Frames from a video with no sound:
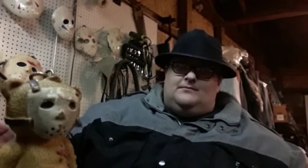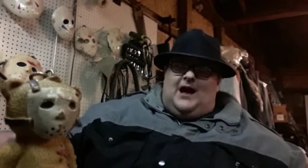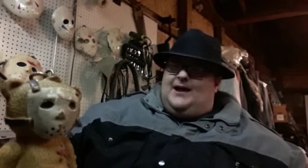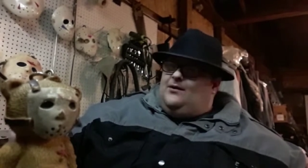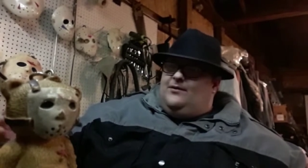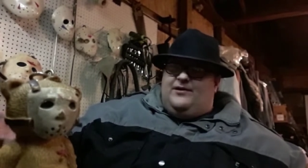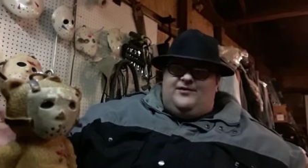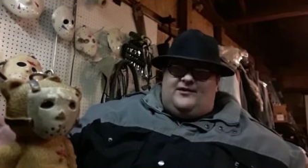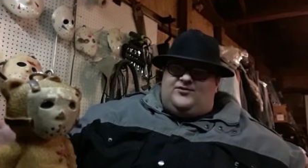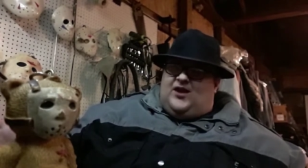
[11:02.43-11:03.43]
I
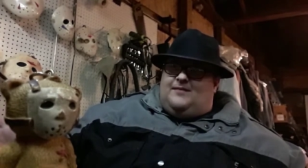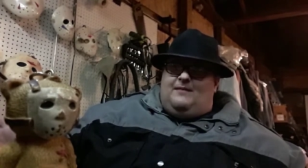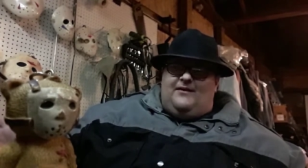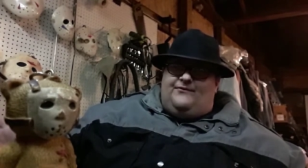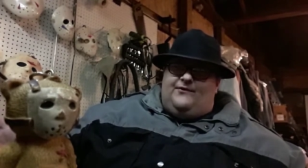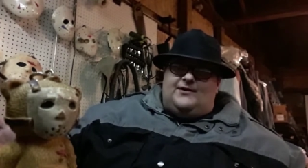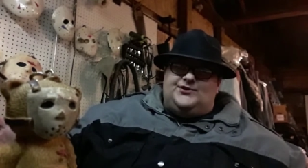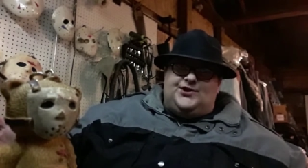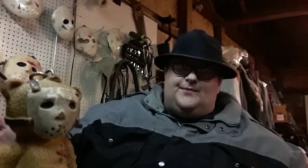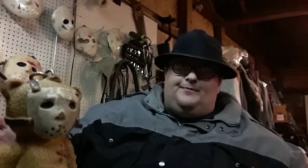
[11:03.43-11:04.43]
always extend my
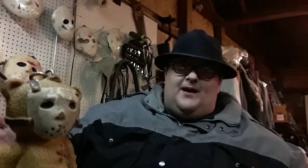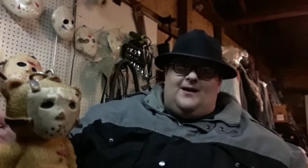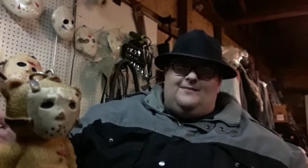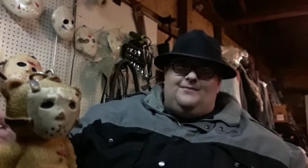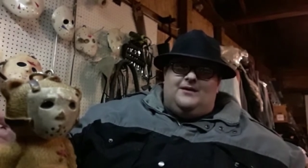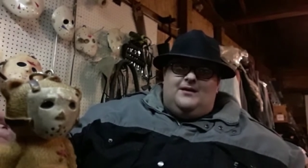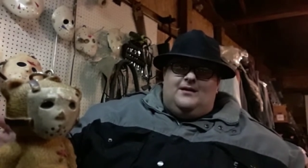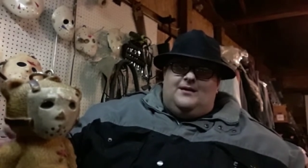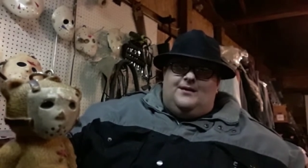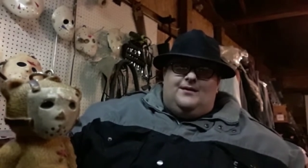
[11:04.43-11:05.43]
friendship out.
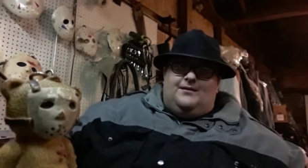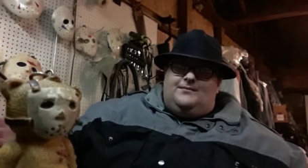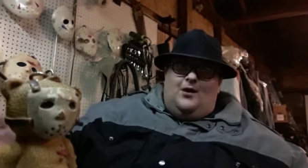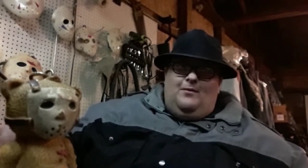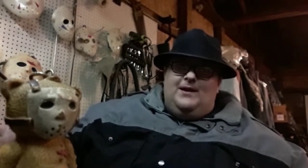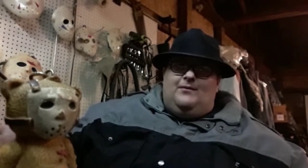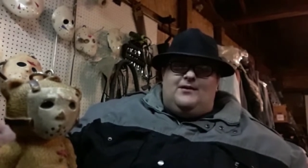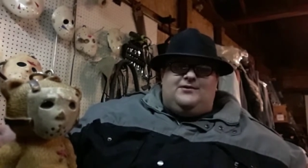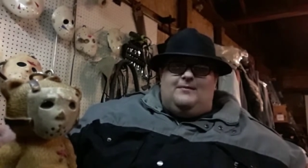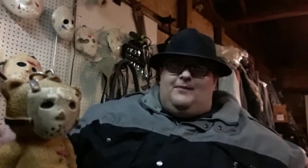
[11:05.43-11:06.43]
Nobody
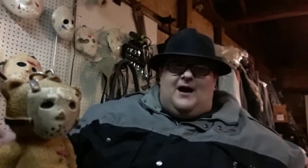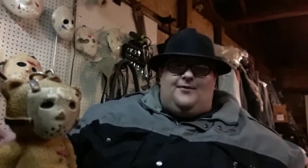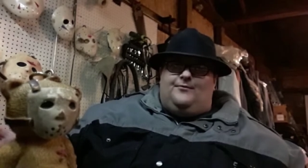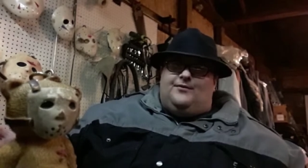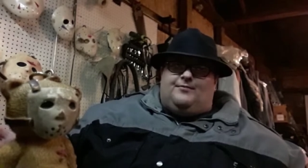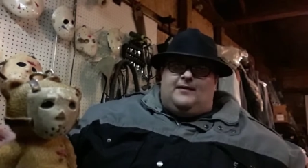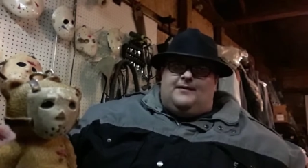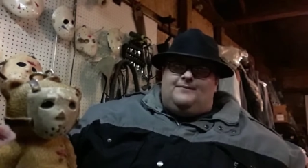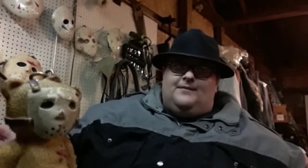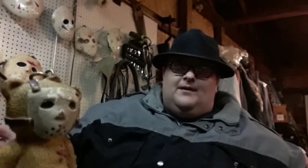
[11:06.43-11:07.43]
wants to bother with me.
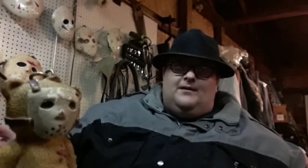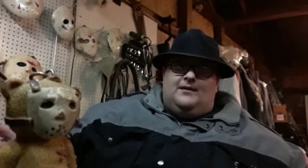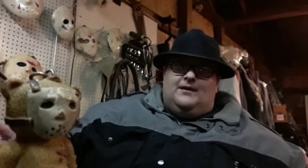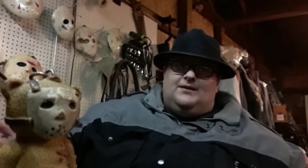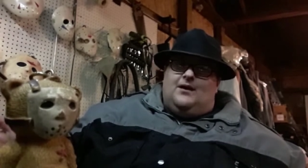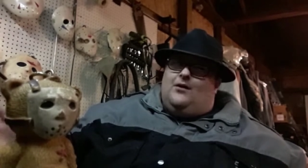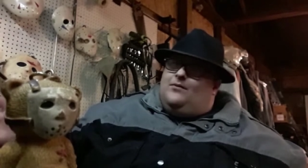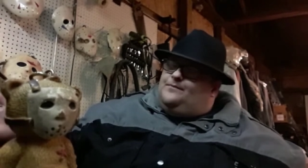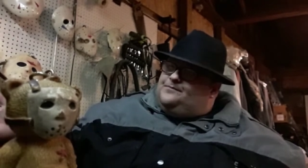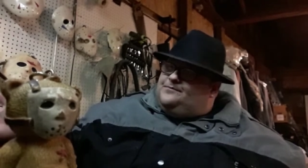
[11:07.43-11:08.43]

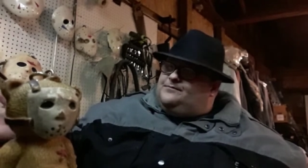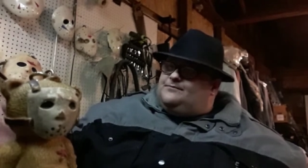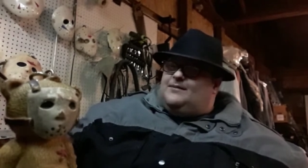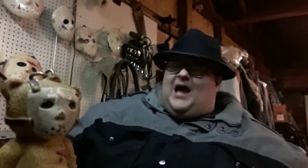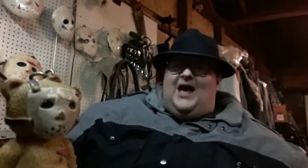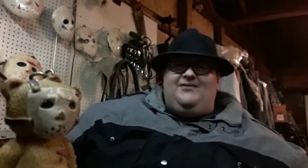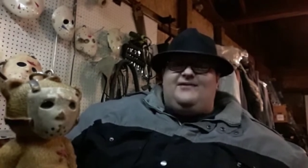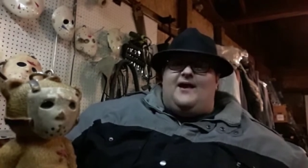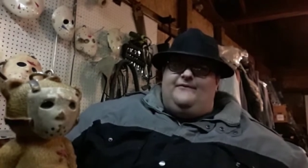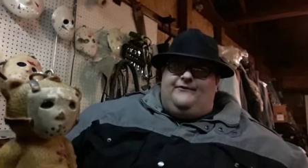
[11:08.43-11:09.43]
So I
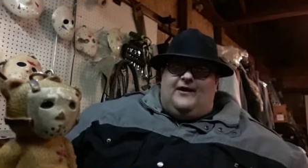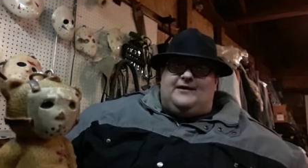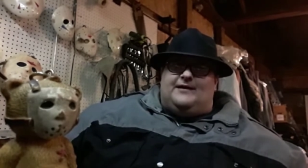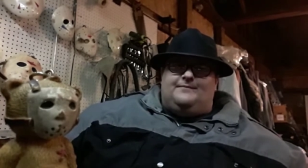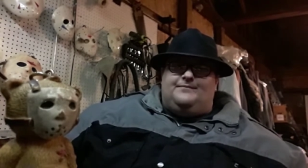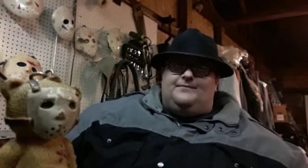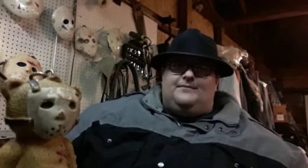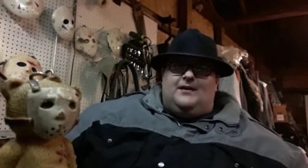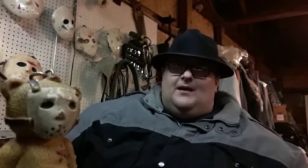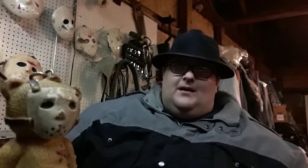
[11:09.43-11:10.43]
say, fuck it.
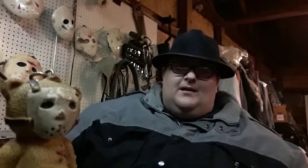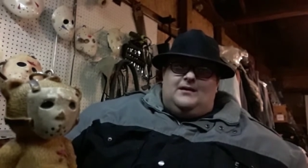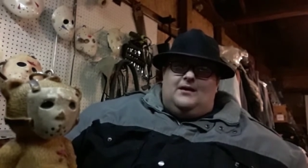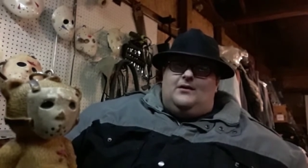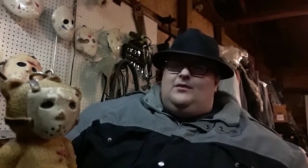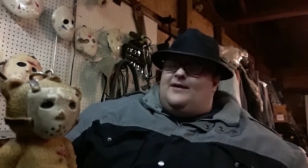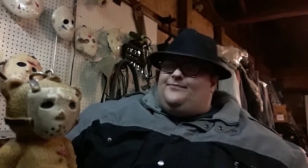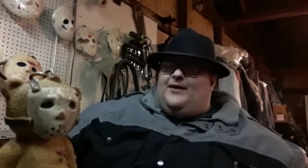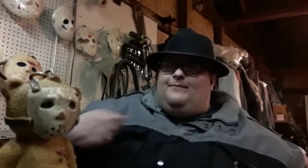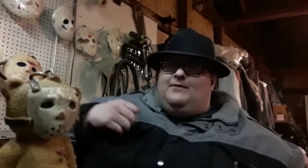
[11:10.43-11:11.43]
You know,
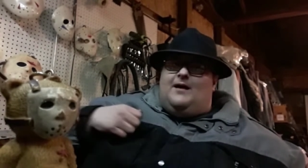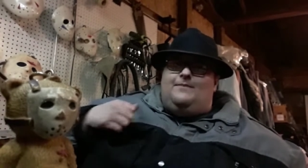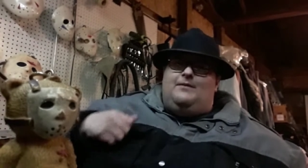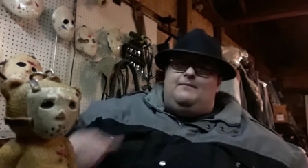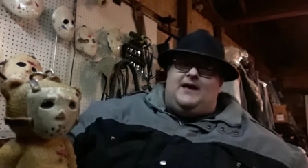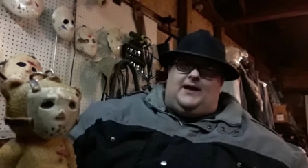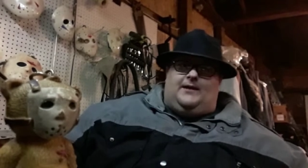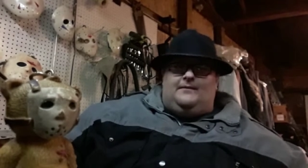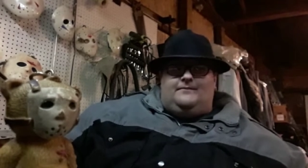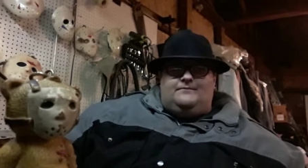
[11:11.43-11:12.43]
let them come to me.
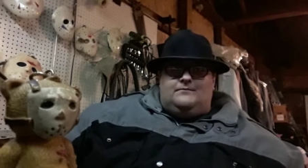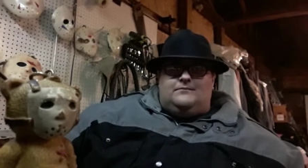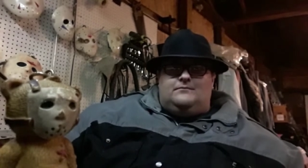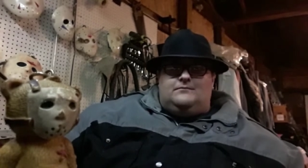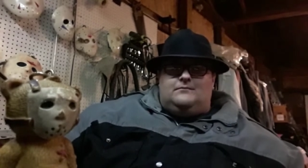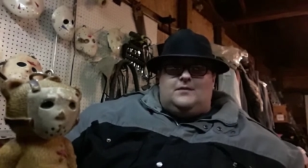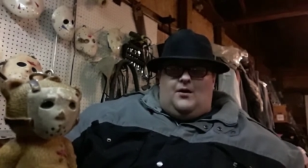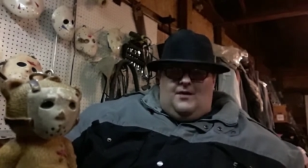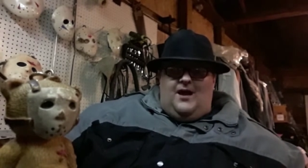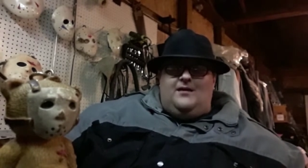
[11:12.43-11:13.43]

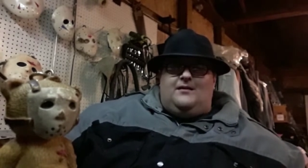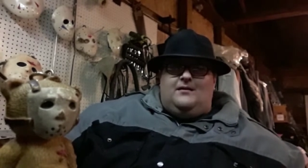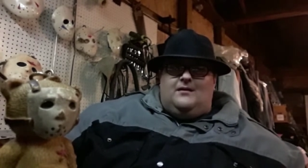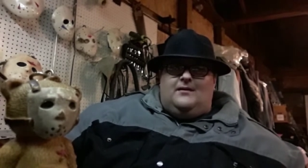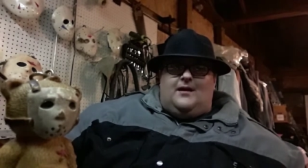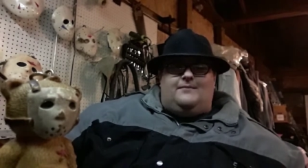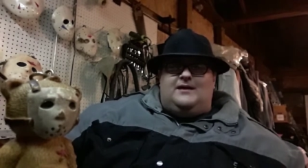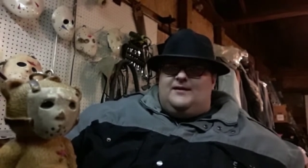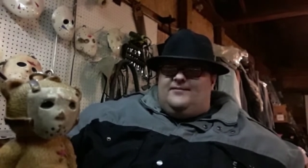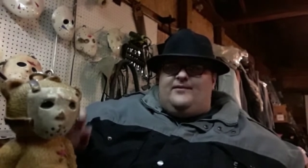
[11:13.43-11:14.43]
All right? I
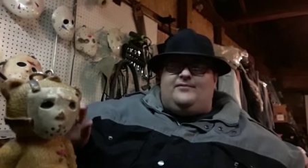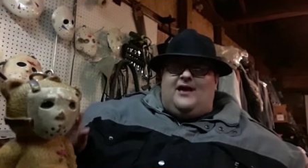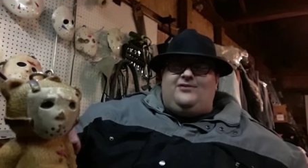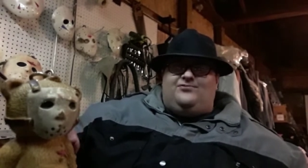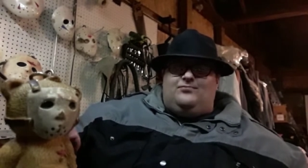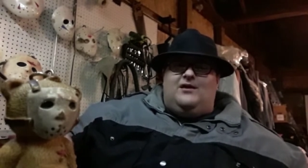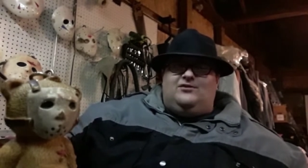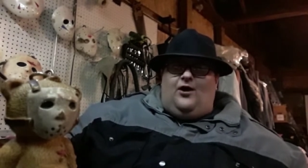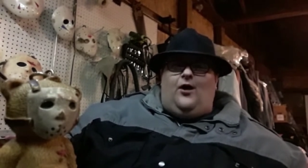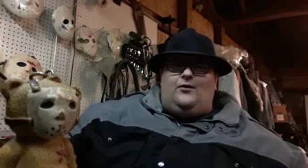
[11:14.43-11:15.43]
mean, this is that's
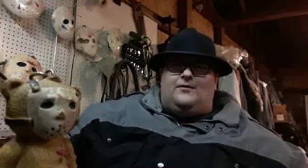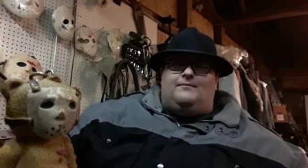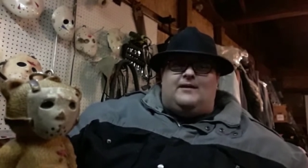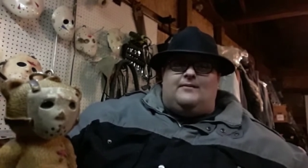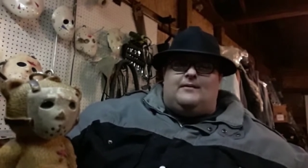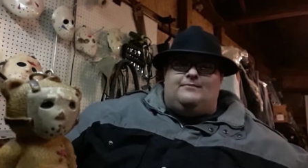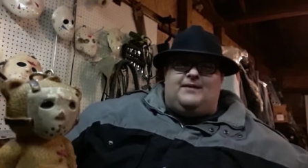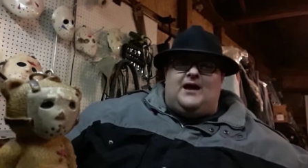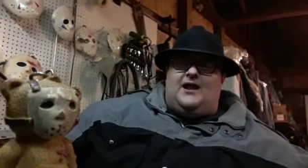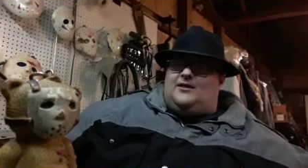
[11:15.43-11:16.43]
it's hurting me, to
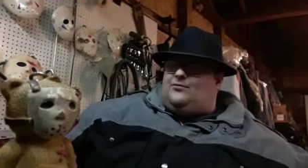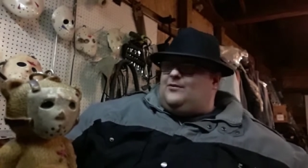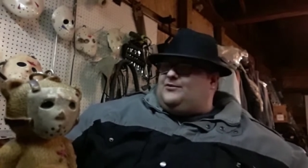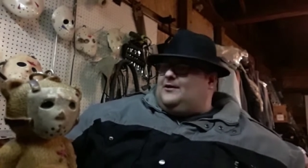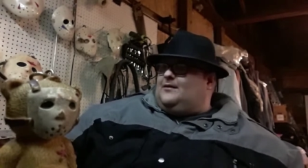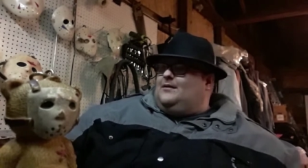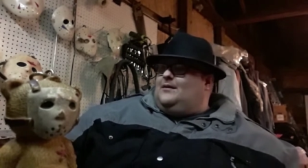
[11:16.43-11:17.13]
be honest with you.